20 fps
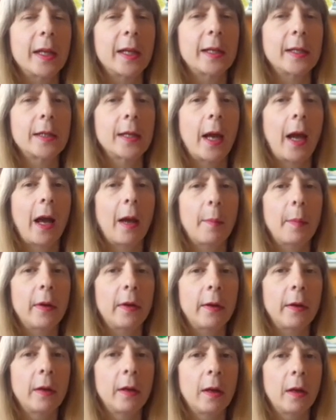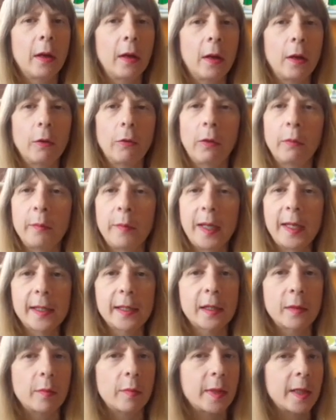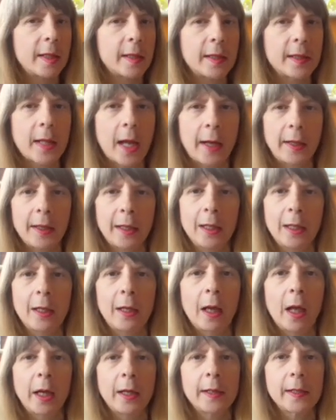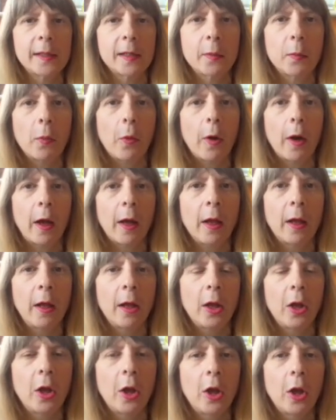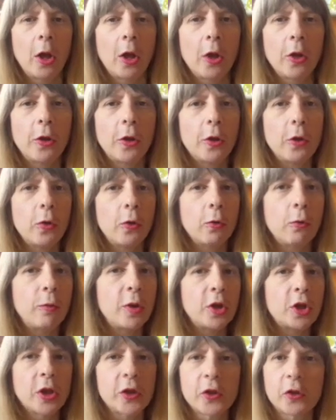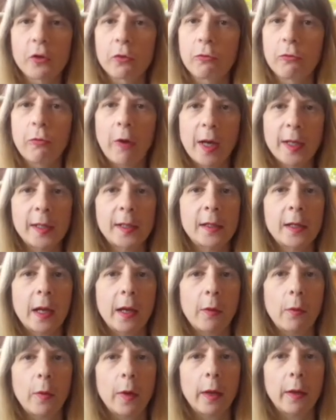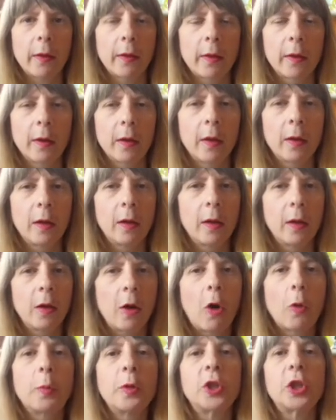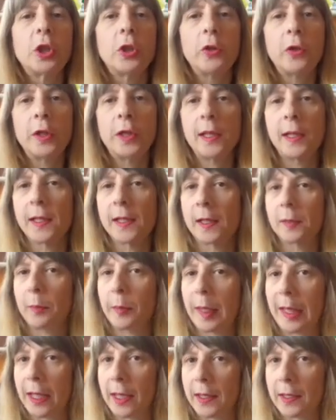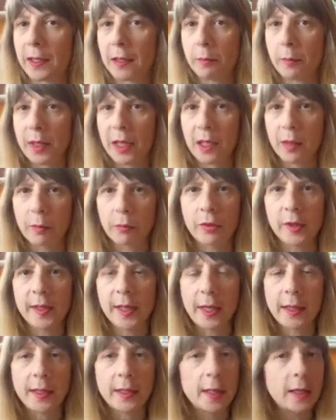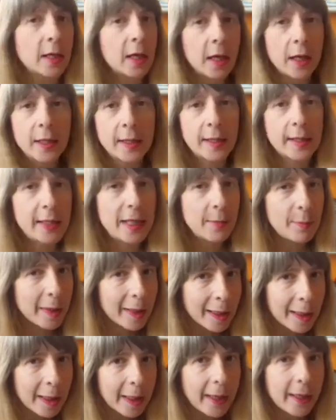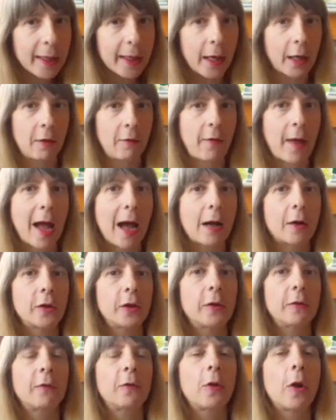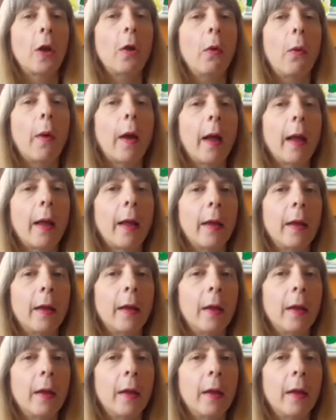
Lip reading: begin to happen. We'll meet somebody standing in line somewhere who we just resonate with. Opportunities begin to be presented, seemingly kind of out of nowhere.